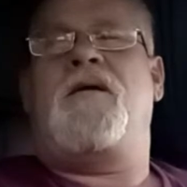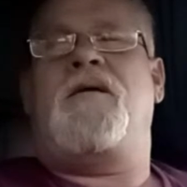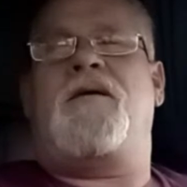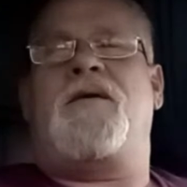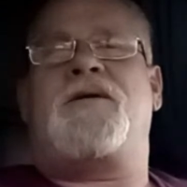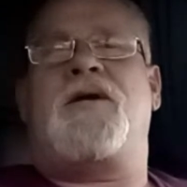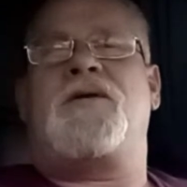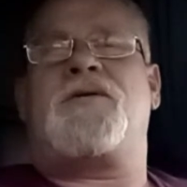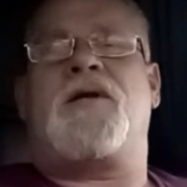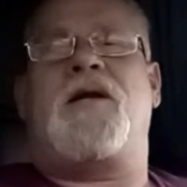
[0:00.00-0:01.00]
Yeah, they
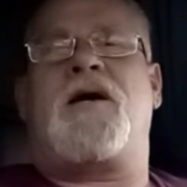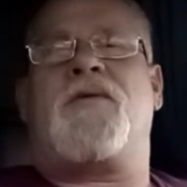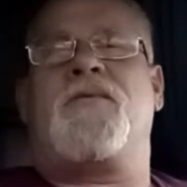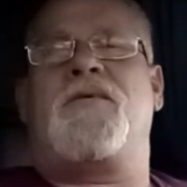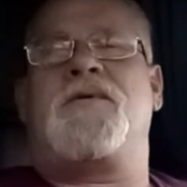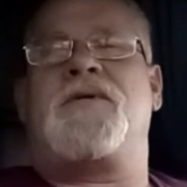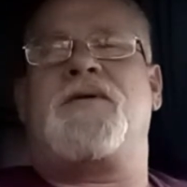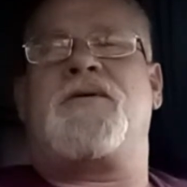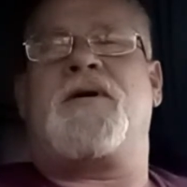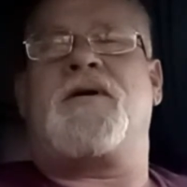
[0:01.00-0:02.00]
changed a lot of rules
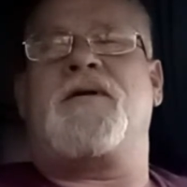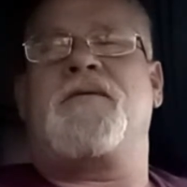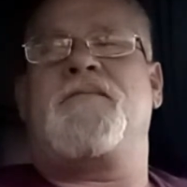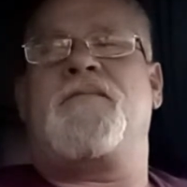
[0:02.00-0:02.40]
in trucking.